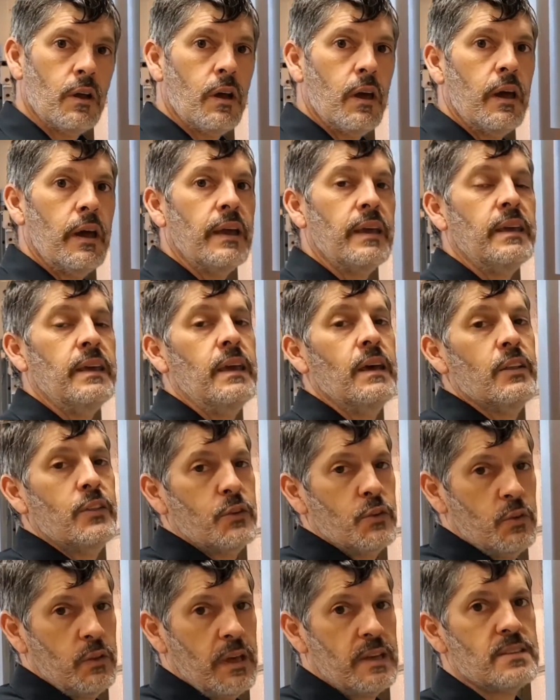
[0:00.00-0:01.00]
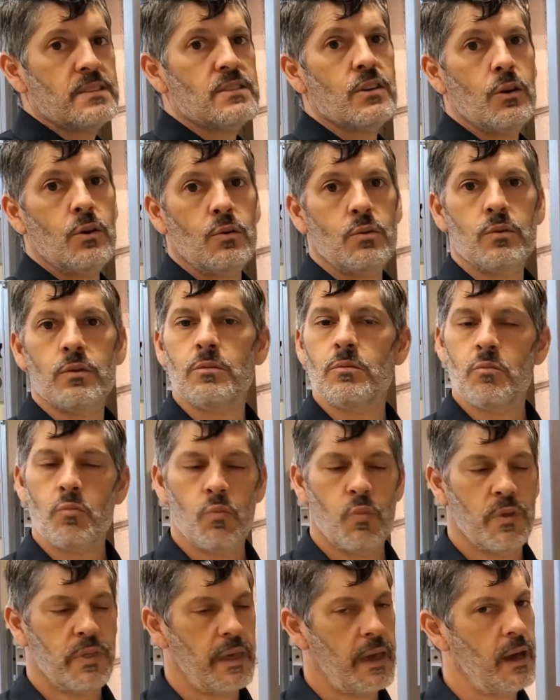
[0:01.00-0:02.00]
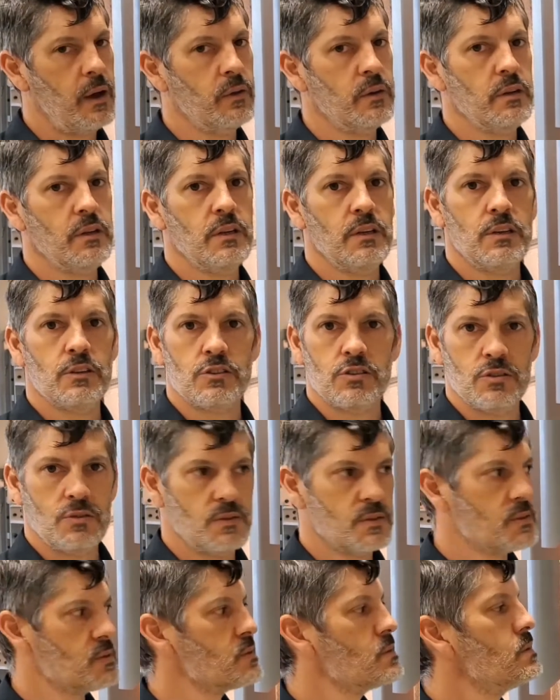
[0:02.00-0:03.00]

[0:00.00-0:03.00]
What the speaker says: and get through that zone without any issues.